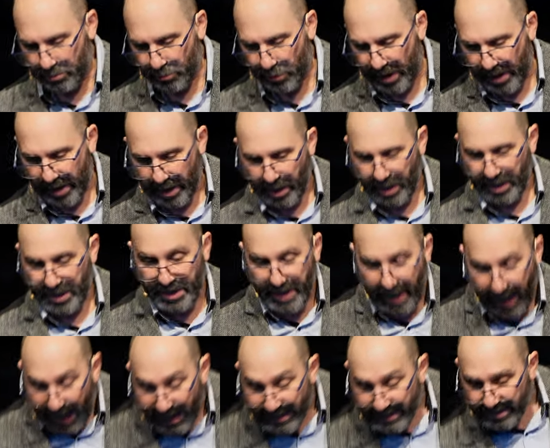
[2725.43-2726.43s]
went hid
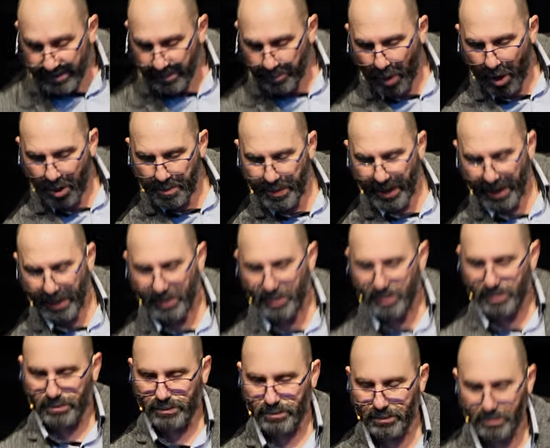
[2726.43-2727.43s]
under my bed,
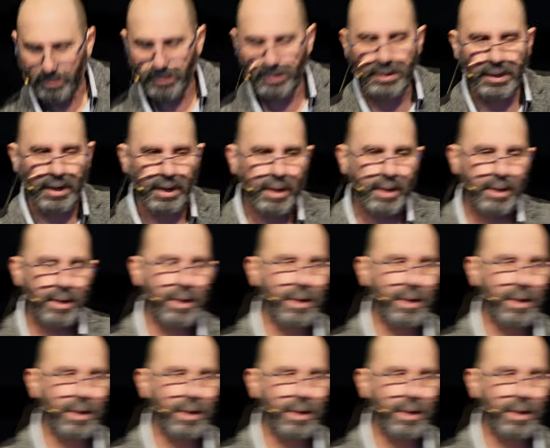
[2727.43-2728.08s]
okay,